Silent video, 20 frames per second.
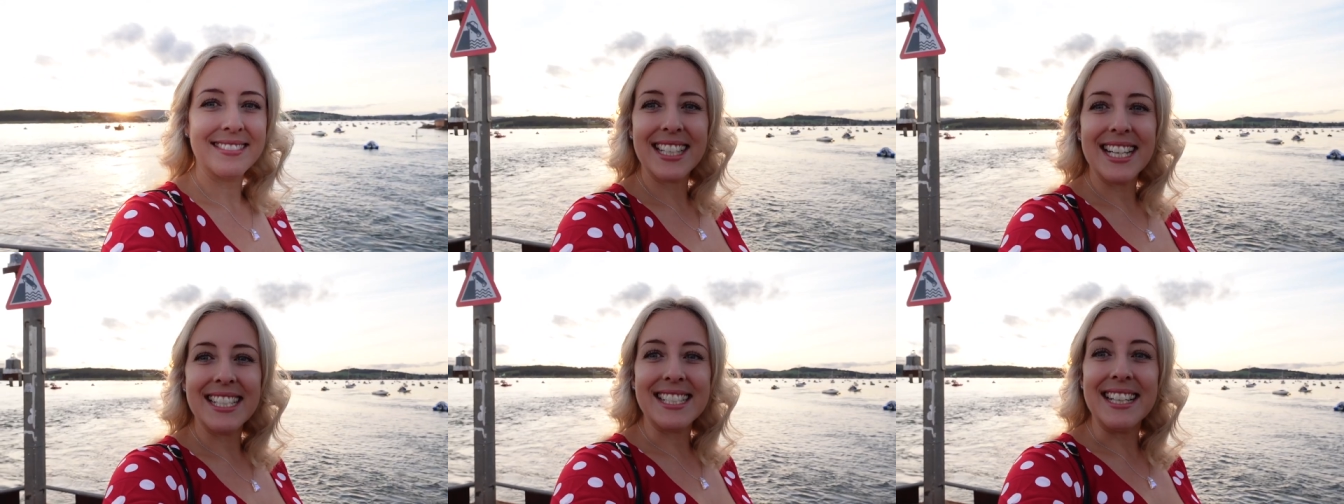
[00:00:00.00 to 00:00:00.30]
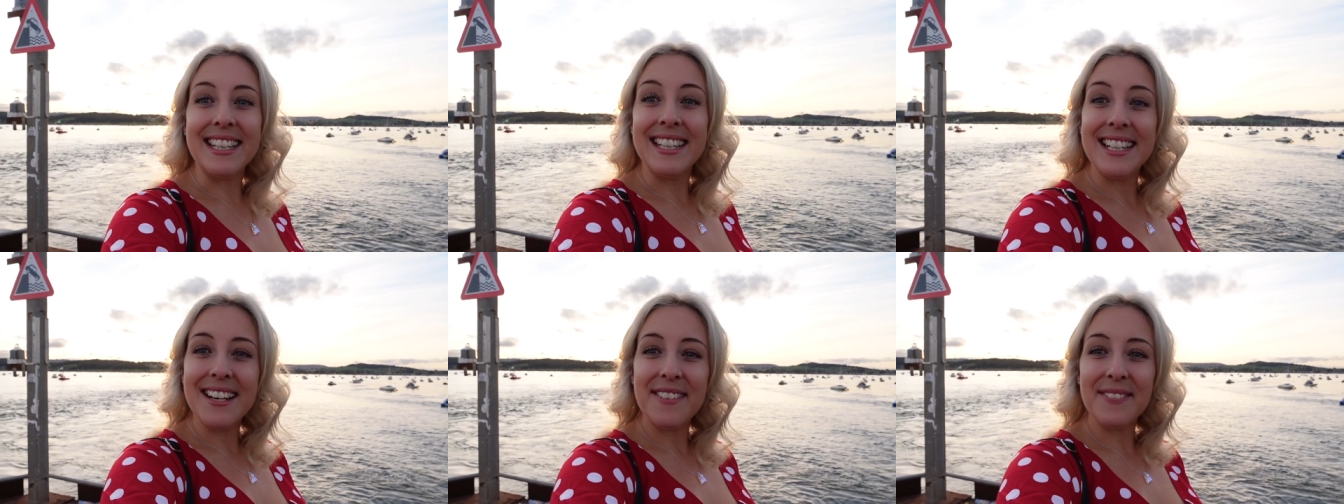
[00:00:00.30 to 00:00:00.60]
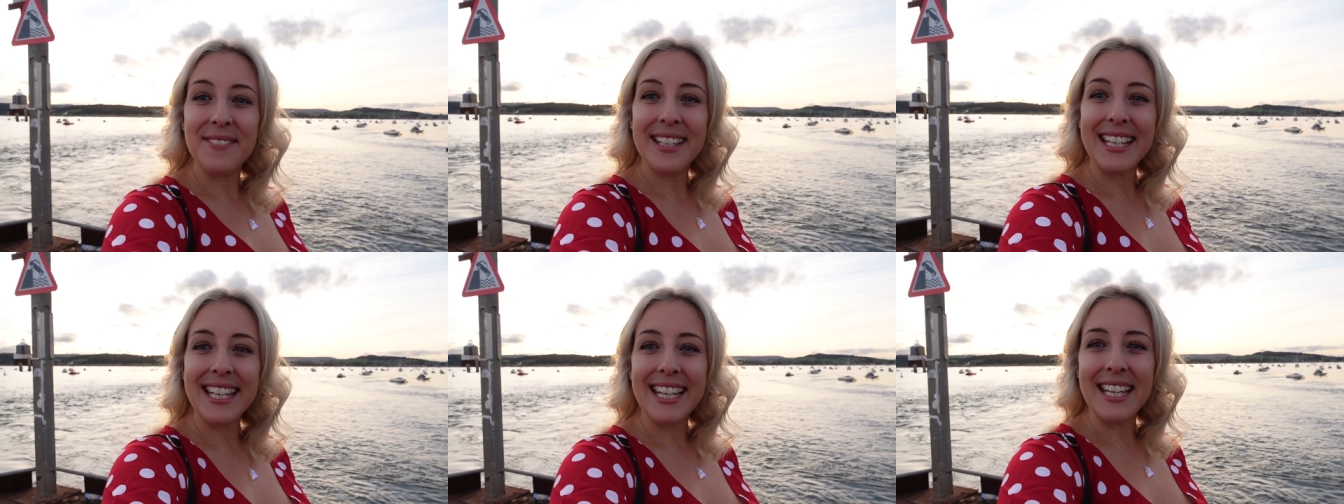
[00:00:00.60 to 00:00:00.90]
It's a
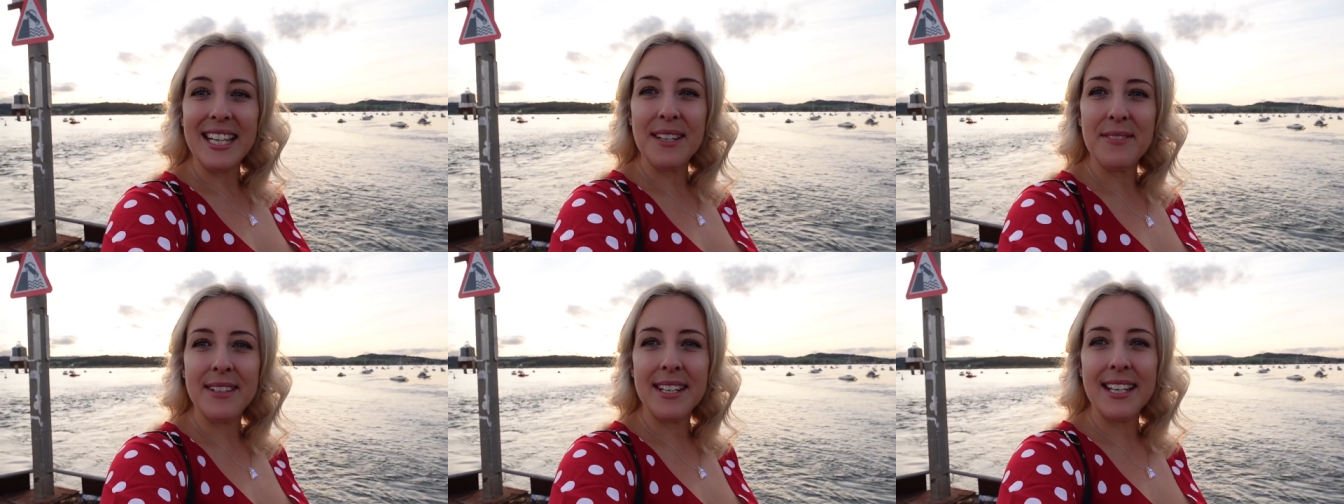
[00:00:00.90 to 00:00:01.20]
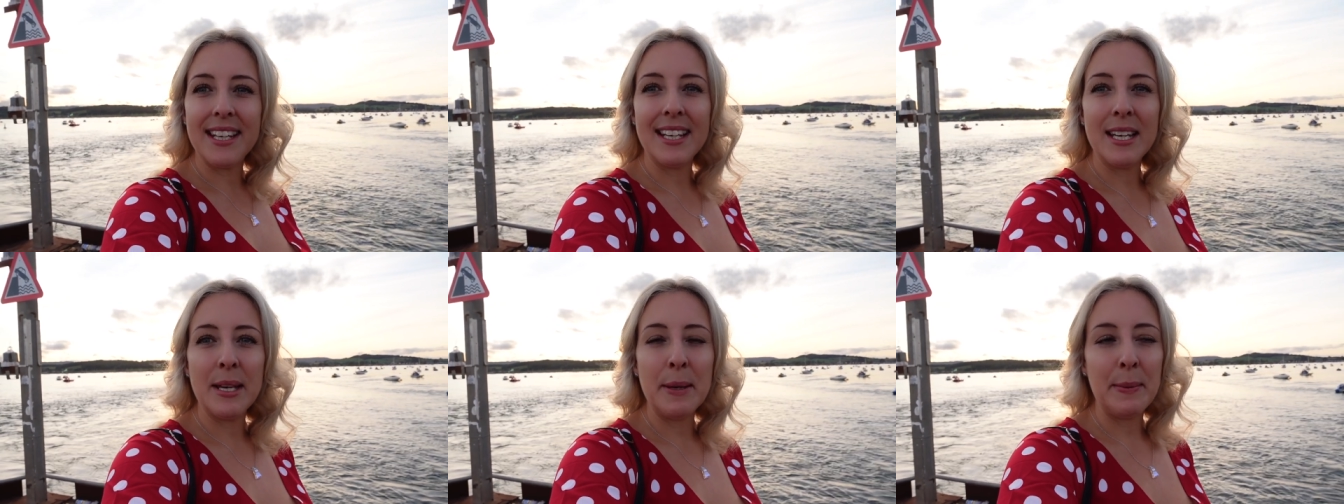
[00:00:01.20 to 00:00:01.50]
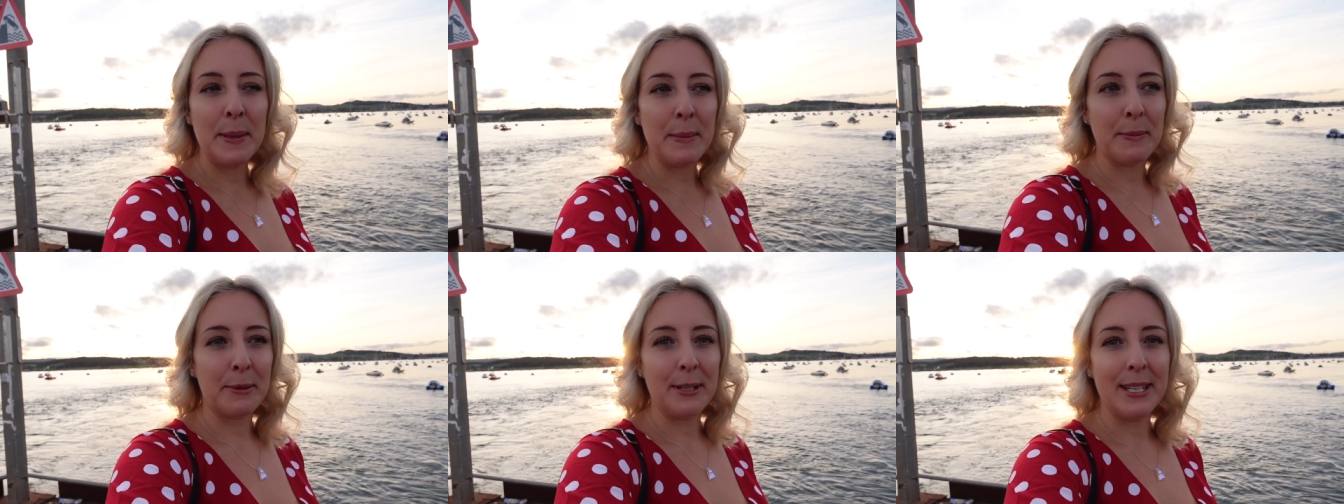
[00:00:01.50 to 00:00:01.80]
lovely evening,
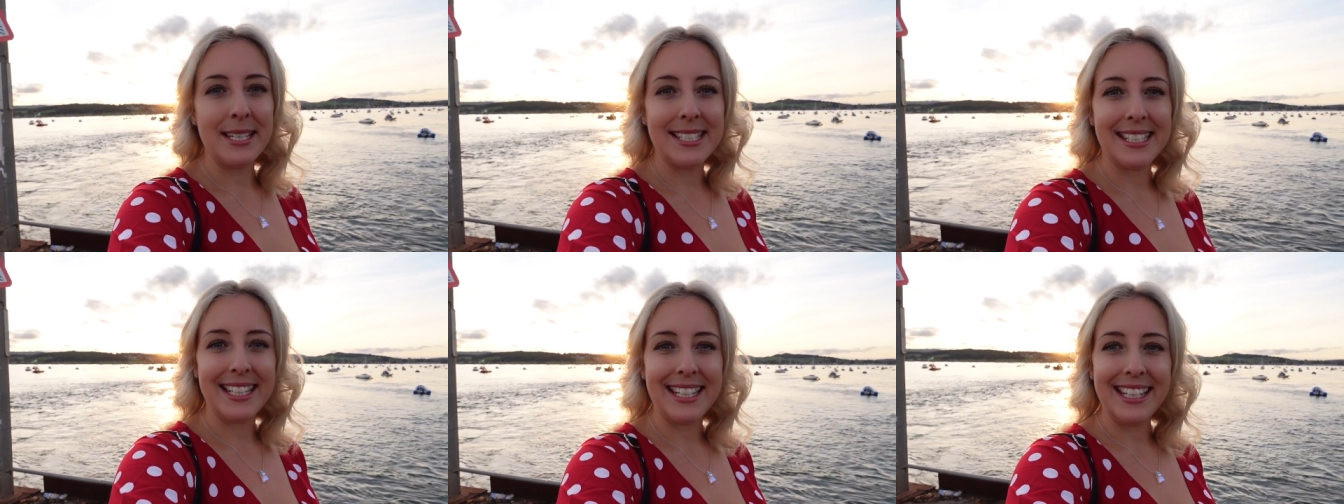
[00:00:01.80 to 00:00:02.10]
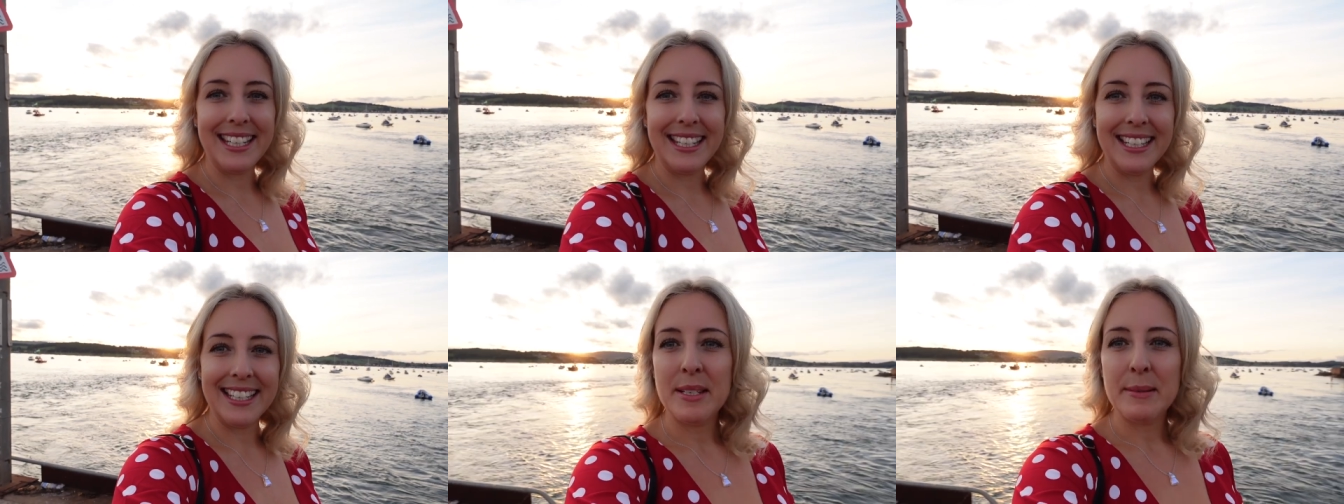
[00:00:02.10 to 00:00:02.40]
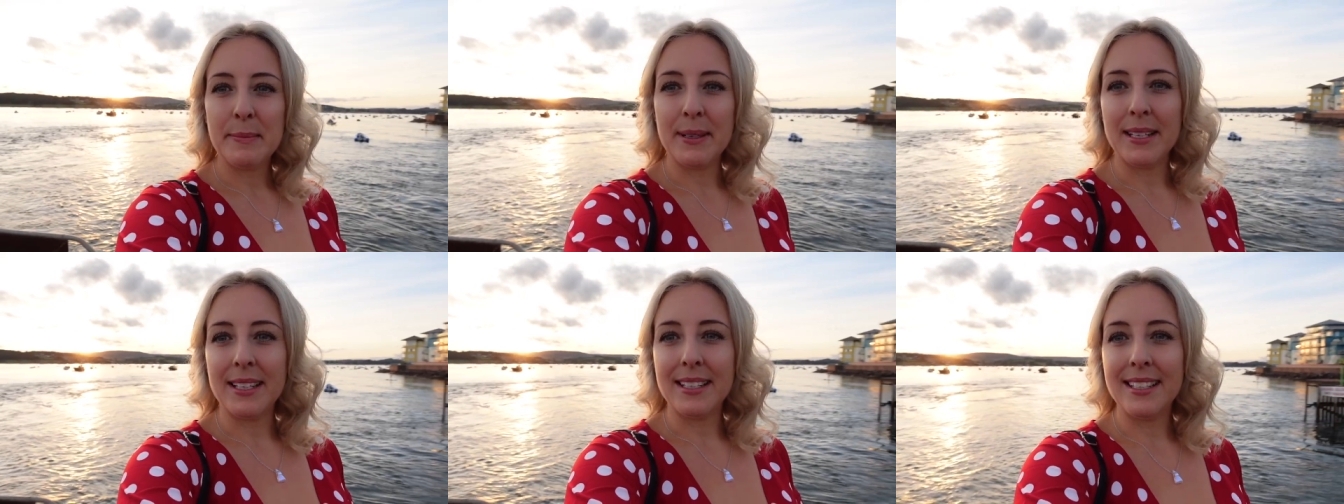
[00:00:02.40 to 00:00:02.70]
a bit breezy,
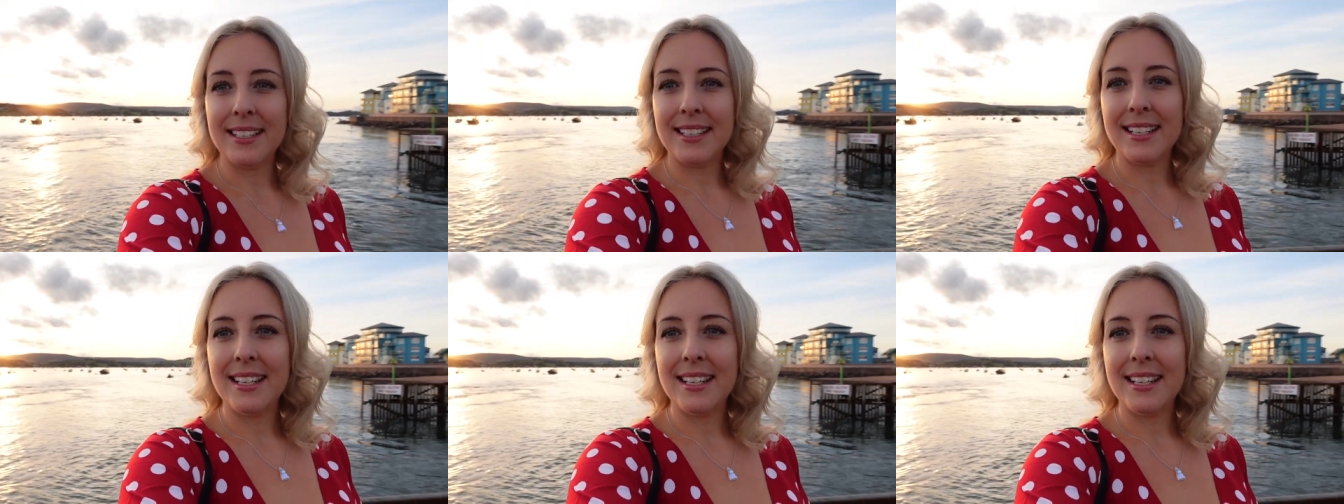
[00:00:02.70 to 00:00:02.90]
but